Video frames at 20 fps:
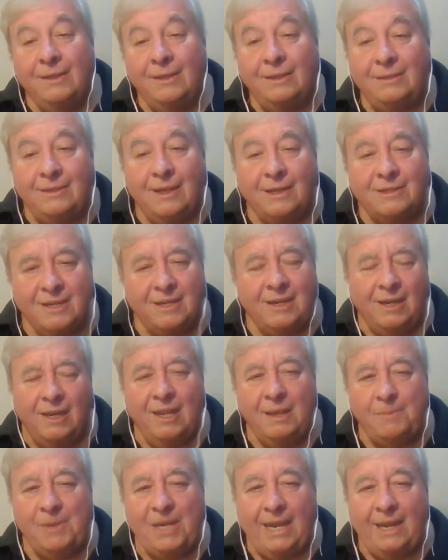It doesn't
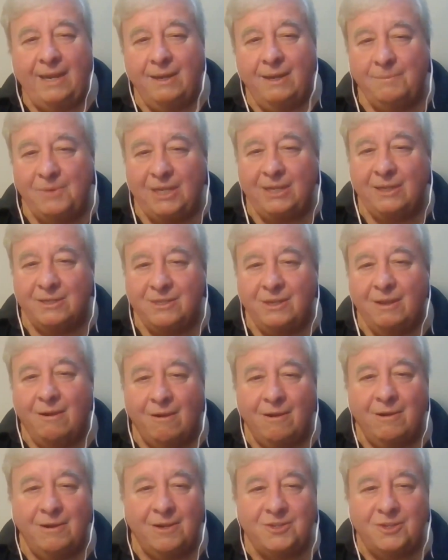eliminate it because the
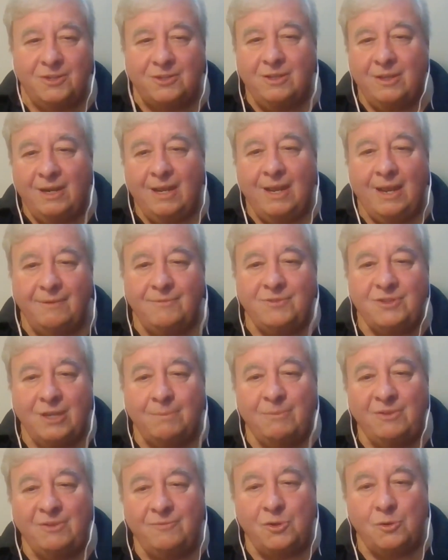harness is going to have
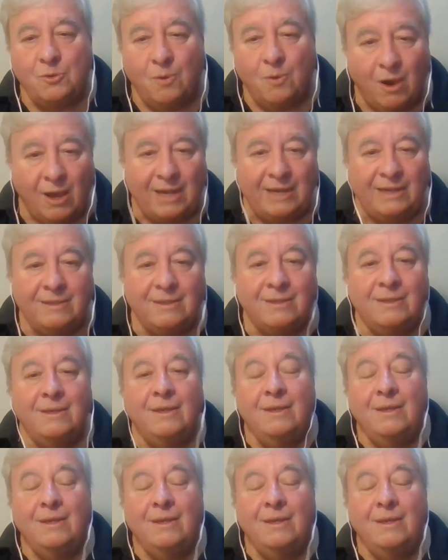some of you on it.